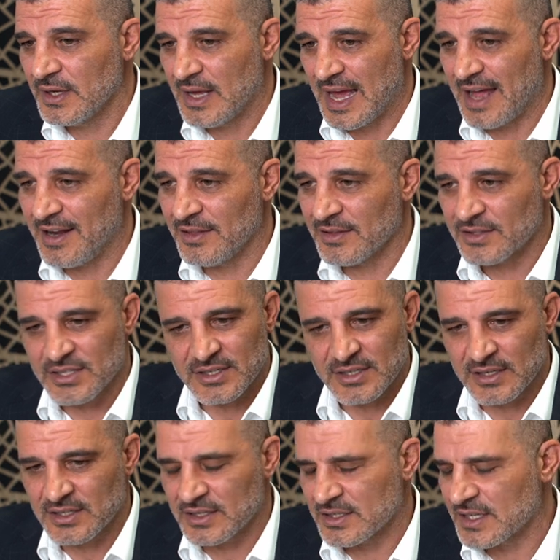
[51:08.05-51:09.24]
And in,
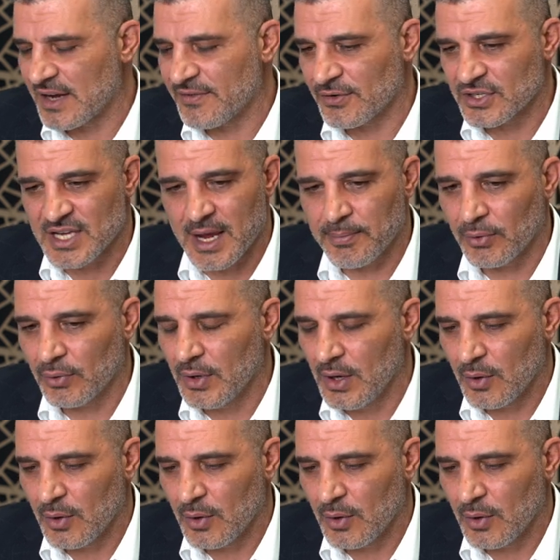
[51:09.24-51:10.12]
say, for example,